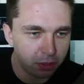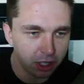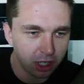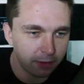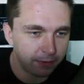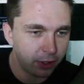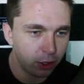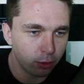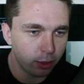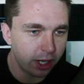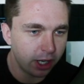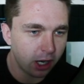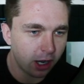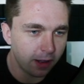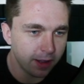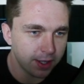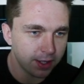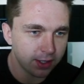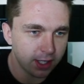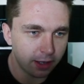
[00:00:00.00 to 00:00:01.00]
If you read all
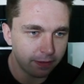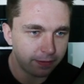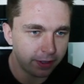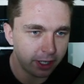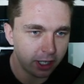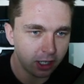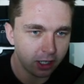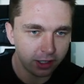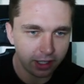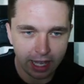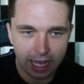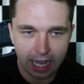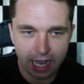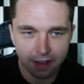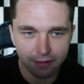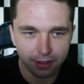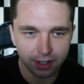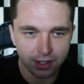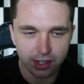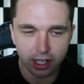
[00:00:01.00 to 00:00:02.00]
this stuff here, they have,
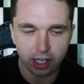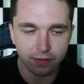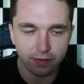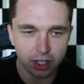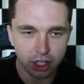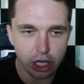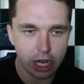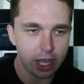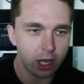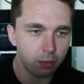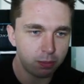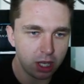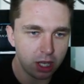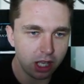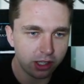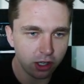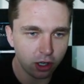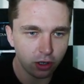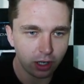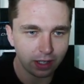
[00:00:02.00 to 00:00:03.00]
instead of the JLP
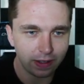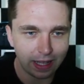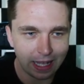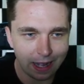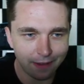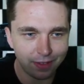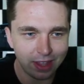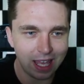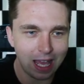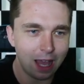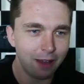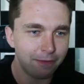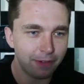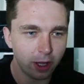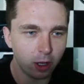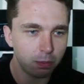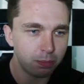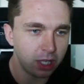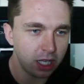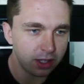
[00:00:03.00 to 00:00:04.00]
token, they have the
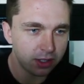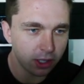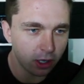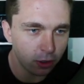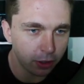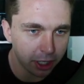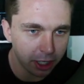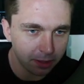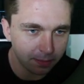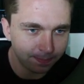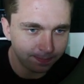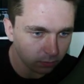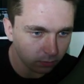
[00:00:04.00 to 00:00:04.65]
FLP token.